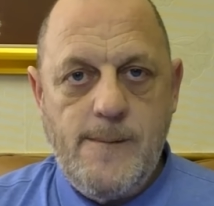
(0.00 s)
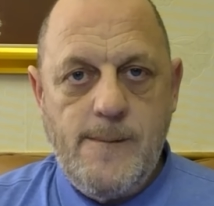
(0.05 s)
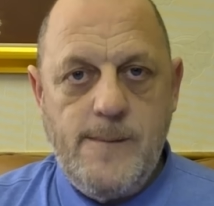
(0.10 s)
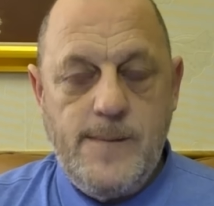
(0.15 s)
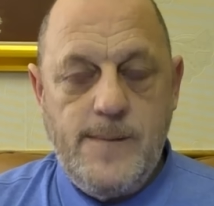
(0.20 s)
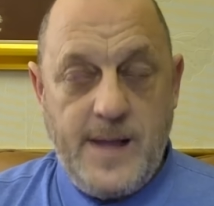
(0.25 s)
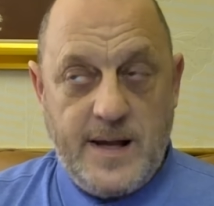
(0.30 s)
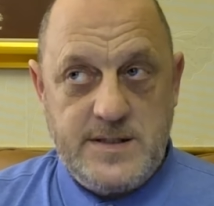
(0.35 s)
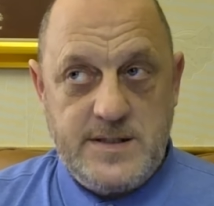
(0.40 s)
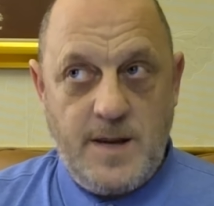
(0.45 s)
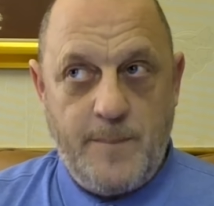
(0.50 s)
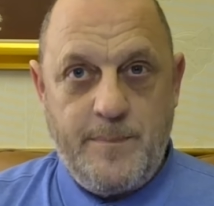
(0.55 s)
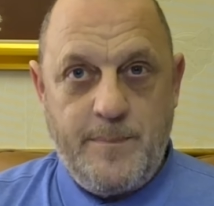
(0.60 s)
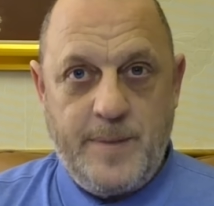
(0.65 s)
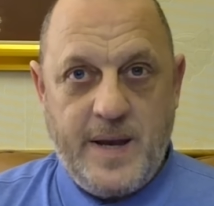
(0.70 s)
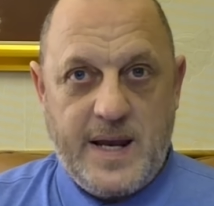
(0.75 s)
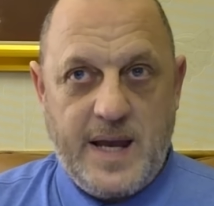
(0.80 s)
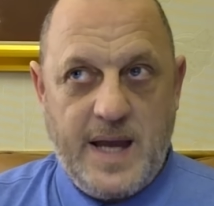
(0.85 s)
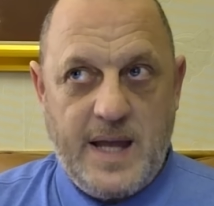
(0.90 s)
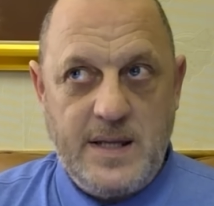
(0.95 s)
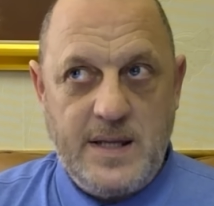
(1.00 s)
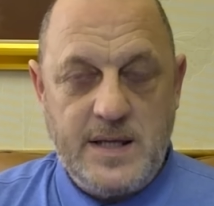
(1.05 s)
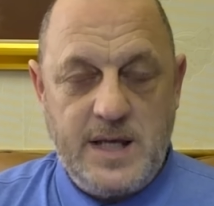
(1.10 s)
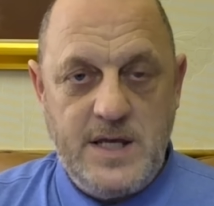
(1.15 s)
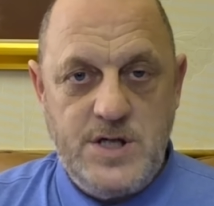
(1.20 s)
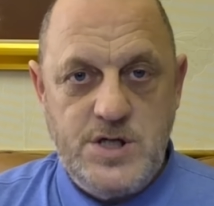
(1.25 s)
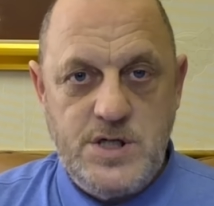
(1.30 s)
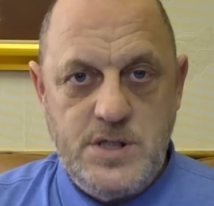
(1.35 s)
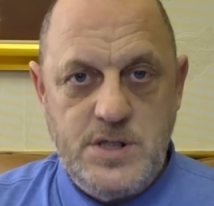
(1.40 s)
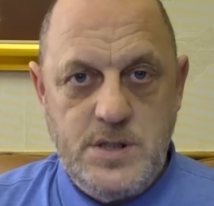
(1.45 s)
That's a big
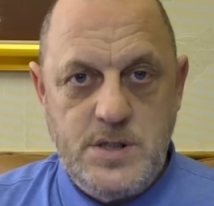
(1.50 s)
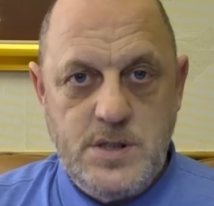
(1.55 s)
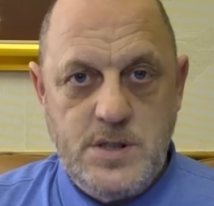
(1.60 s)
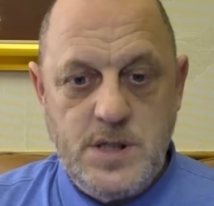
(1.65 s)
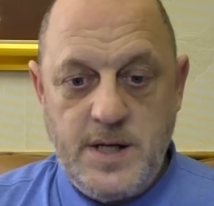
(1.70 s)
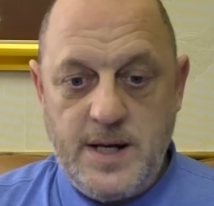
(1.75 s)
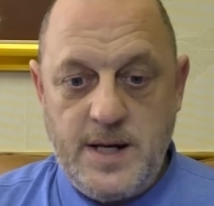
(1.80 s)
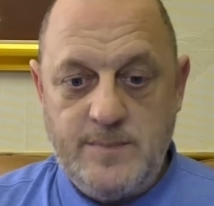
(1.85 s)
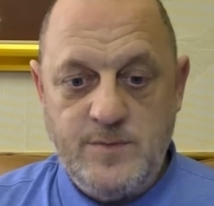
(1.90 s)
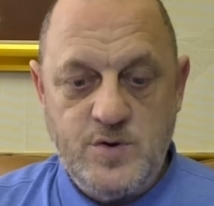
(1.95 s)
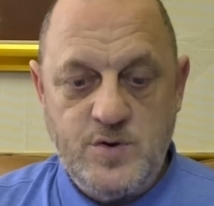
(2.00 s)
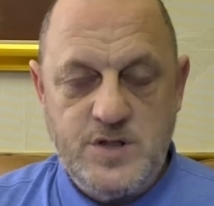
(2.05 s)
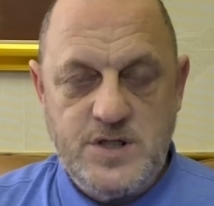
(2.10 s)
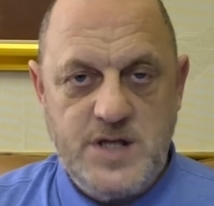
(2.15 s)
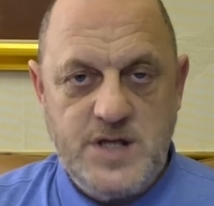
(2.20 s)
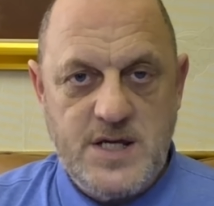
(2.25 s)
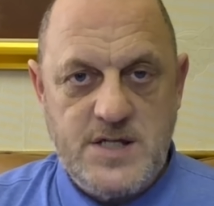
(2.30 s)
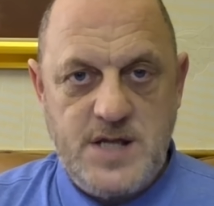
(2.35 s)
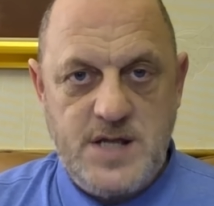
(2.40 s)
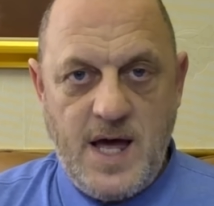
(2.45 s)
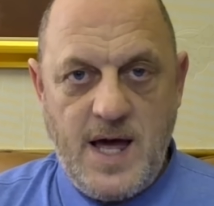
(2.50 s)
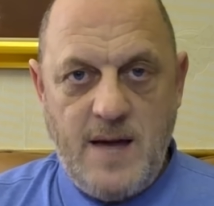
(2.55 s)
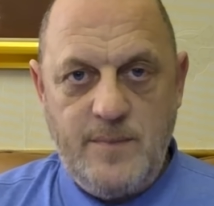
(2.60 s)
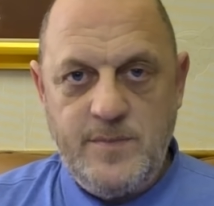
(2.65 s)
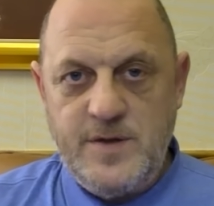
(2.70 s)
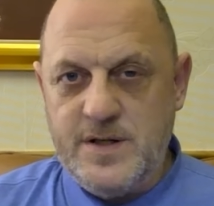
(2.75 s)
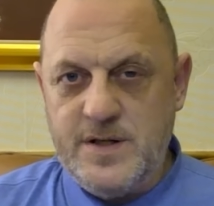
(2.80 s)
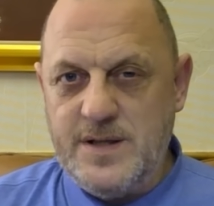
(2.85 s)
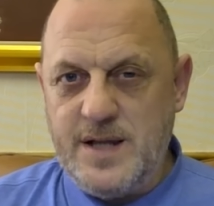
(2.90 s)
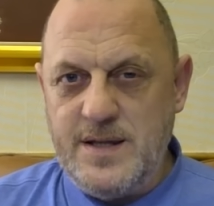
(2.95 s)
allegation, and I'm not suggesting it happened
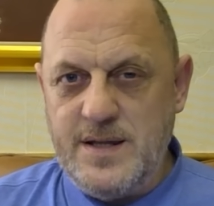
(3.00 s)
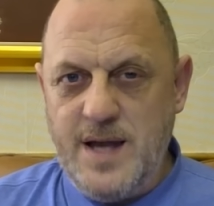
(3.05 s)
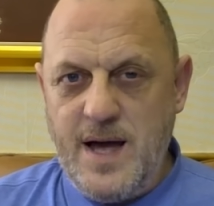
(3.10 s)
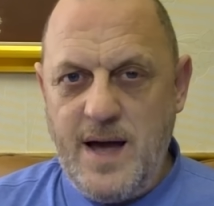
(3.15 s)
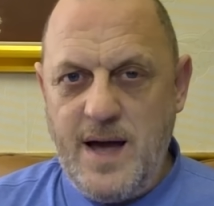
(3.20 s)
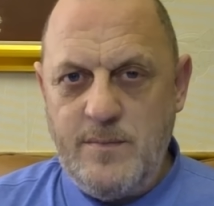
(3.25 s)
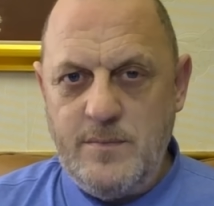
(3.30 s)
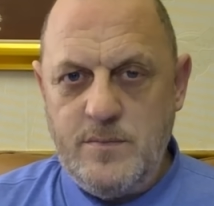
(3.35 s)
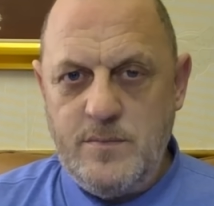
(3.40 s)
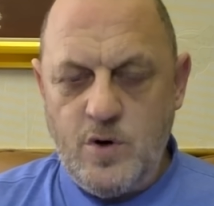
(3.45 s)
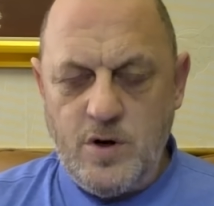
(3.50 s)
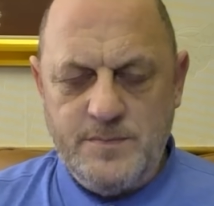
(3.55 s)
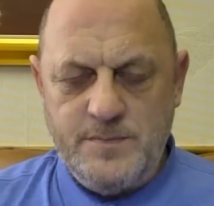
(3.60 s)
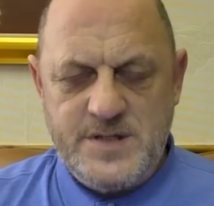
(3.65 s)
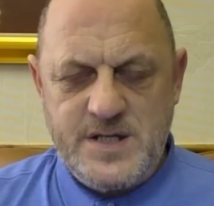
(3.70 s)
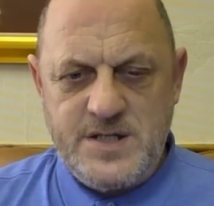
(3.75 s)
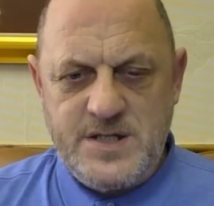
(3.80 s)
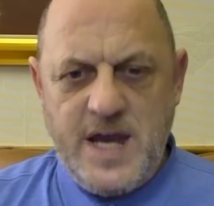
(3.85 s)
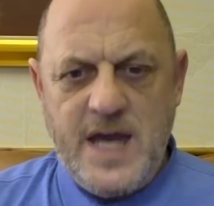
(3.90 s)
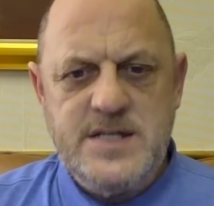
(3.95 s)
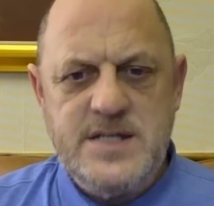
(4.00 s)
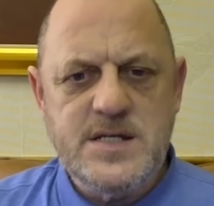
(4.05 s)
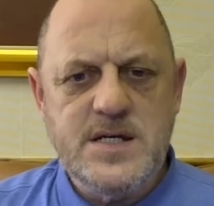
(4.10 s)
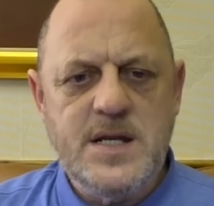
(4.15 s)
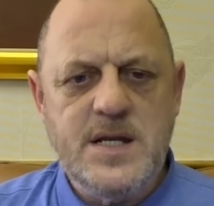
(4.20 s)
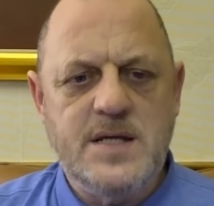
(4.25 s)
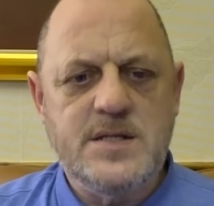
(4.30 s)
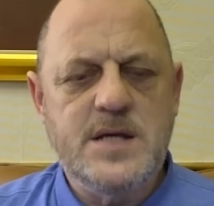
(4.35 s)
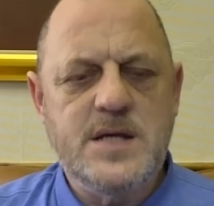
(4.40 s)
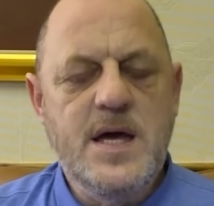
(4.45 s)
or it didn't happen. What I'm suggesting
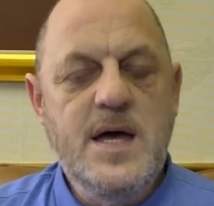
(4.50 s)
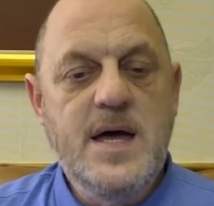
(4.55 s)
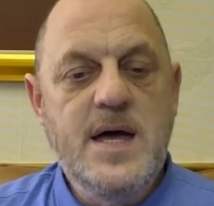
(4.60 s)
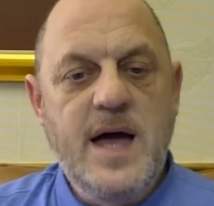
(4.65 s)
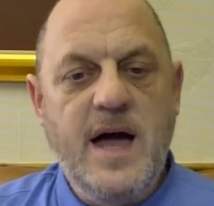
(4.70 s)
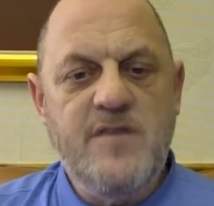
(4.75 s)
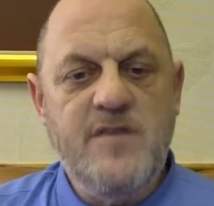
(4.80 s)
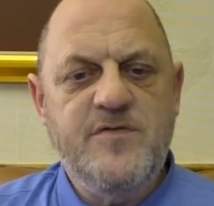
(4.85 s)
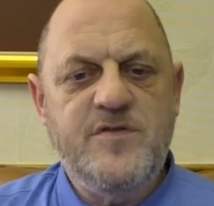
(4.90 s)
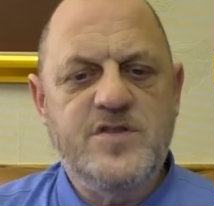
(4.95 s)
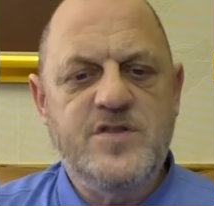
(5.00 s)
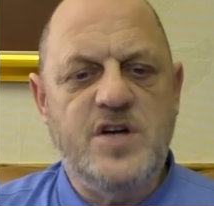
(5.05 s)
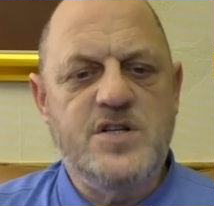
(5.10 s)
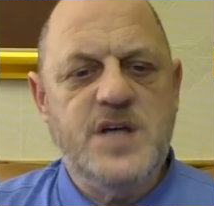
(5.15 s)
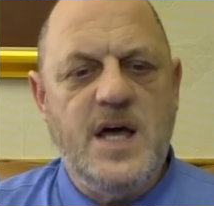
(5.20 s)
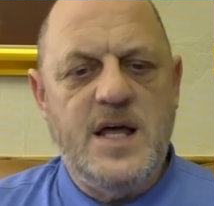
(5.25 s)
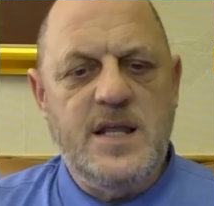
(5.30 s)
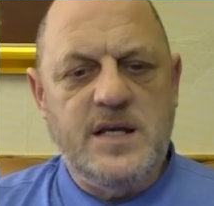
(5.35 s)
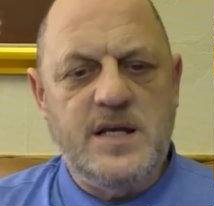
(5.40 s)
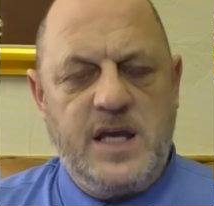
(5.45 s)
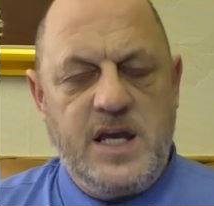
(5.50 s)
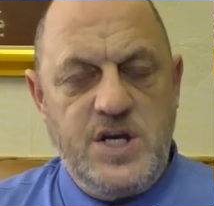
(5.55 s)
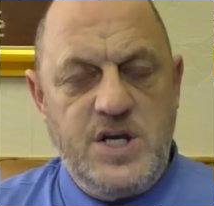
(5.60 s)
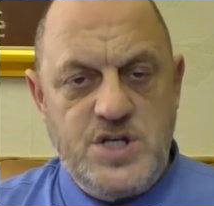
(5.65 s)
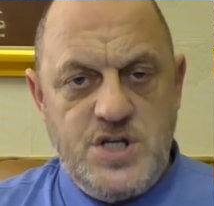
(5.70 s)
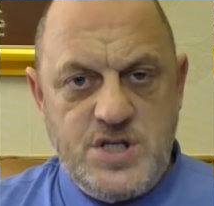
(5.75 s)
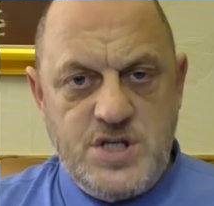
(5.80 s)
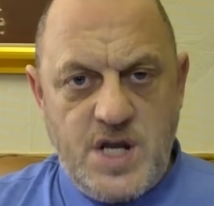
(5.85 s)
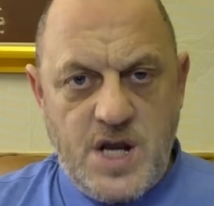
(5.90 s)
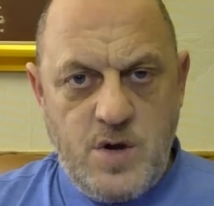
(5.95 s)
is, if such
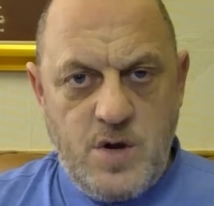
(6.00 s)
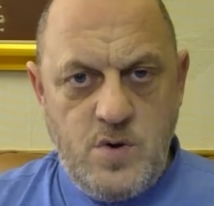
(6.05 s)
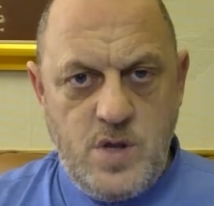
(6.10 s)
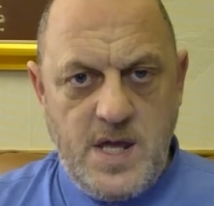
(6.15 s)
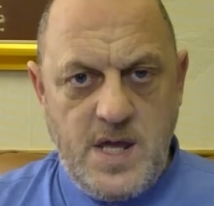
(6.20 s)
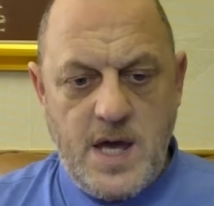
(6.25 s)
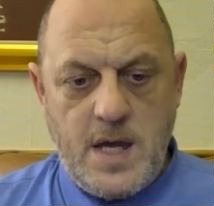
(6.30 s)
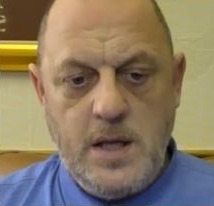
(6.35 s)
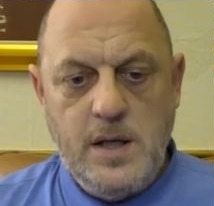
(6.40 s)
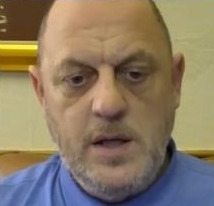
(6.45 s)
allegations are out there,